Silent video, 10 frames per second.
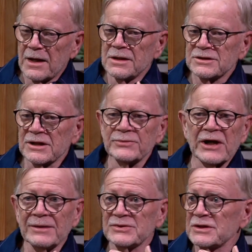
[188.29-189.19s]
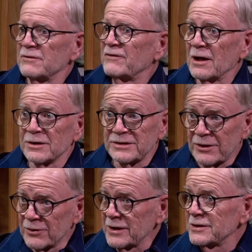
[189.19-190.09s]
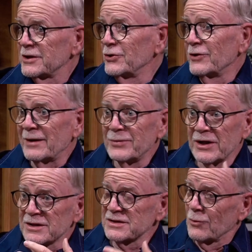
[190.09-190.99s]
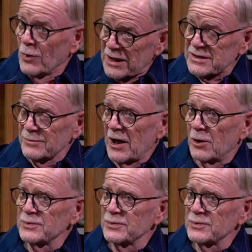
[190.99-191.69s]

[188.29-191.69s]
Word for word: sometimes they're volunteering to do that because they want some help.